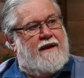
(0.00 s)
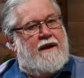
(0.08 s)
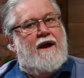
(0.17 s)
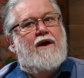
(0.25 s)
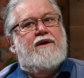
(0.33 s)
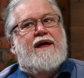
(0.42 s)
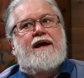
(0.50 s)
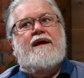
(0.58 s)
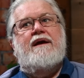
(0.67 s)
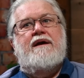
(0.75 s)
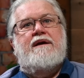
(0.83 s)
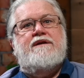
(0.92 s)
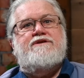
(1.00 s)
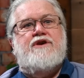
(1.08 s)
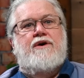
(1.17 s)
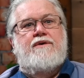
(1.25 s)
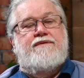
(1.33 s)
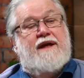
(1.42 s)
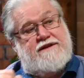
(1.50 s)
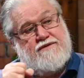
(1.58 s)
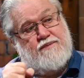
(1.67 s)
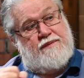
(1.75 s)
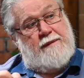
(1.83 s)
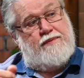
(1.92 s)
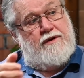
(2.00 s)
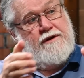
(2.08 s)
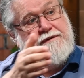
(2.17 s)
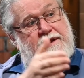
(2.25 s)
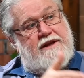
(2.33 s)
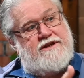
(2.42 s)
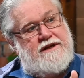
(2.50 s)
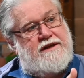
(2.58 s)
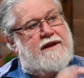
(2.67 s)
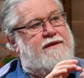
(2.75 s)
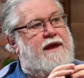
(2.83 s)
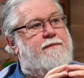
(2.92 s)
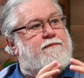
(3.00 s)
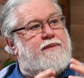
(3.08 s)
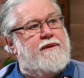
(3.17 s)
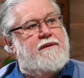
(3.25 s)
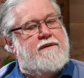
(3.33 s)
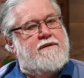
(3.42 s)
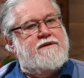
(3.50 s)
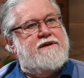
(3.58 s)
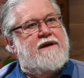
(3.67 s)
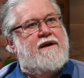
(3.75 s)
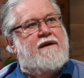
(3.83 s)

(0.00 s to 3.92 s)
Okay. So they put a lot of energy into that. They build.